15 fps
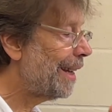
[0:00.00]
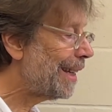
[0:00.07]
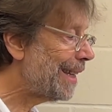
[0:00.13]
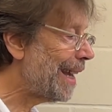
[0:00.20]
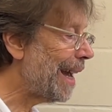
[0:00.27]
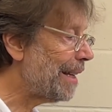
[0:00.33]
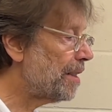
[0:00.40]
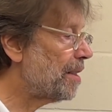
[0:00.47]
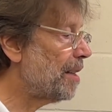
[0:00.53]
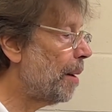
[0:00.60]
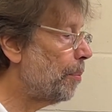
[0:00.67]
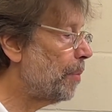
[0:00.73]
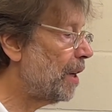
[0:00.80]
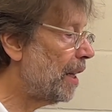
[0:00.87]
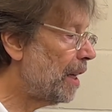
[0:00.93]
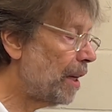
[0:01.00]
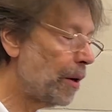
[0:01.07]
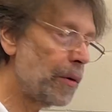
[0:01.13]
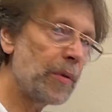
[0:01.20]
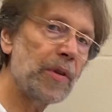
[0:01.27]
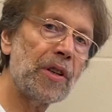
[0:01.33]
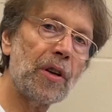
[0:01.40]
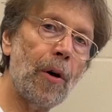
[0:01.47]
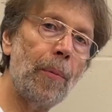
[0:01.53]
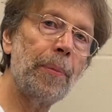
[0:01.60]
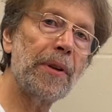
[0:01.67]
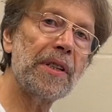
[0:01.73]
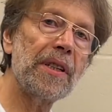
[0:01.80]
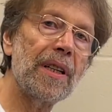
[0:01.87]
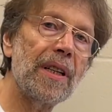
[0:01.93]
get somebody who's
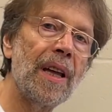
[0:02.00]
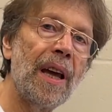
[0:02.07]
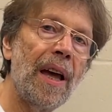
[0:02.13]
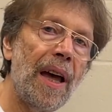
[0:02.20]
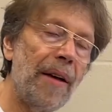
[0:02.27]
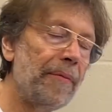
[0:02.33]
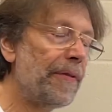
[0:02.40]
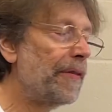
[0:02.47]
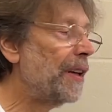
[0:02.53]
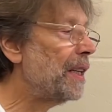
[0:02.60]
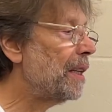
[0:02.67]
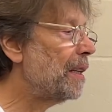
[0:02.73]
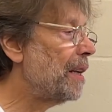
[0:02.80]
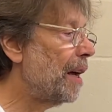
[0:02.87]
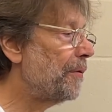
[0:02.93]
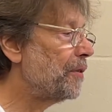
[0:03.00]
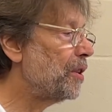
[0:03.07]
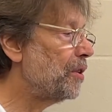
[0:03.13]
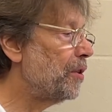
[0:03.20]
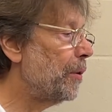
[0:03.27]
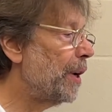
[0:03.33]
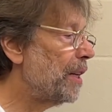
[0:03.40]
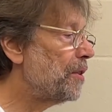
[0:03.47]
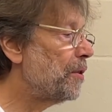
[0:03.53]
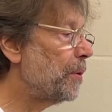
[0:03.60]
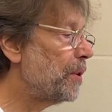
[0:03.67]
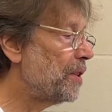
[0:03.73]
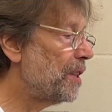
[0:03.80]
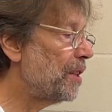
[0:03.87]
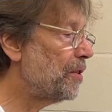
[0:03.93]
competent and fit enough to do it, to
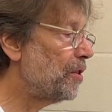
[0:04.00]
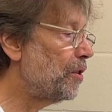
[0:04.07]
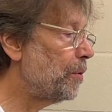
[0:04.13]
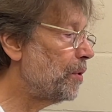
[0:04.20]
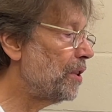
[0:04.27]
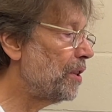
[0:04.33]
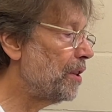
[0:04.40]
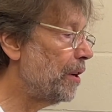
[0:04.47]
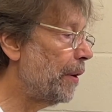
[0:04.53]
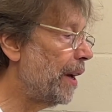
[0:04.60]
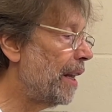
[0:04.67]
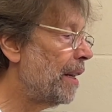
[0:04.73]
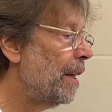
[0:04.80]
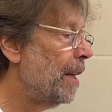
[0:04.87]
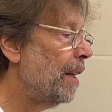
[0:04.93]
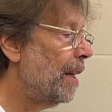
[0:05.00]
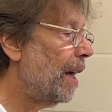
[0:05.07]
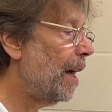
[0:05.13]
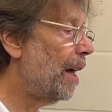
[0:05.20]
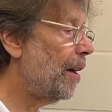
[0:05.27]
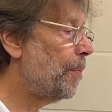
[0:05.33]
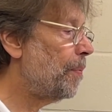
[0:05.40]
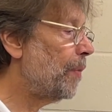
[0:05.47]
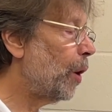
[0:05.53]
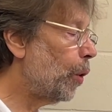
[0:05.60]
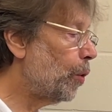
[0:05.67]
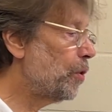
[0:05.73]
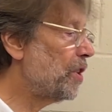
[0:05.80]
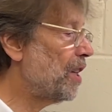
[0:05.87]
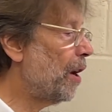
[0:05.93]
assist you to do it.
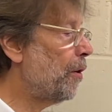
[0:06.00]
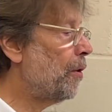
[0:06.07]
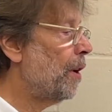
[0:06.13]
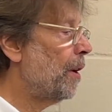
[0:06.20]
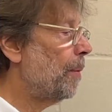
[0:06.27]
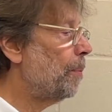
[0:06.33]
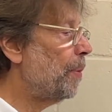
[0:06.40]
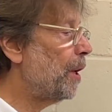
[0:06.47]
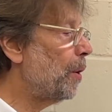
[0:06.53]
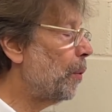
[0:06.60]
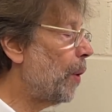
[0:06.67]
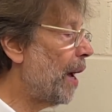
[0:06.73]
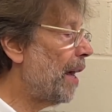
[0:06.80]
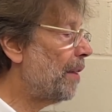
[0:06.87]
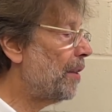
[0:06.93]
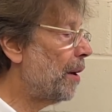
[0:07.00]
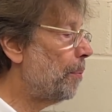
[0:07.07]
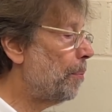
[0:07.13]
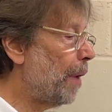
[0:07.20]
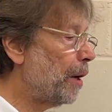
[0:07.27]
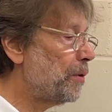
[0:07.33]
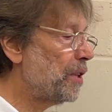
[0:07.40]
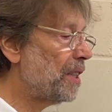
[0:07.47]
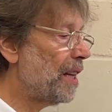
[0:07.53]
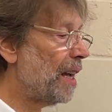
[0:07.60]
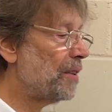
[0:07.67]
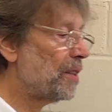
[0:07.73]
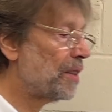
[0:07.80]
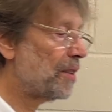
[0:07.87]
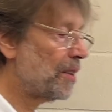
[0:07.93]
Also be aware that most
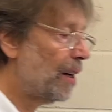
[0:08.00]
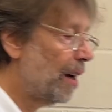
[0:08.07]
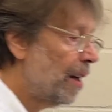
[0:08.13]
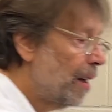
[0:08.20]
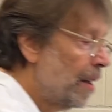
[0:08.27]
desks are